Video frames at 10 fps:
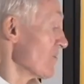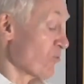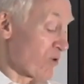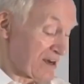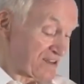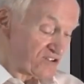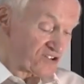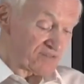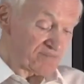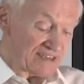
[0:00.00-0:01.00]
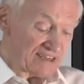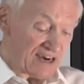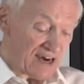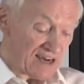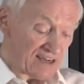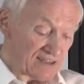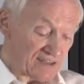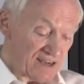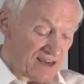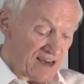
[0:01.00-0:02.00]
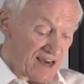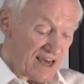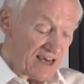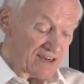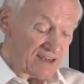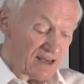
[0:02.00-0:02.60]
One should be kind and